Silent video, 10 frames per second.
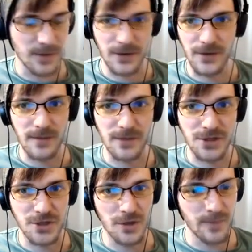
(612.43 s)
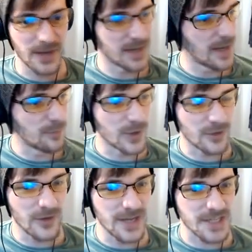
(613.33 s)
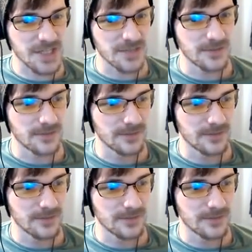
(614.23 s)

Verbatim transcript: I'm gonna go get my shopping and then win a race.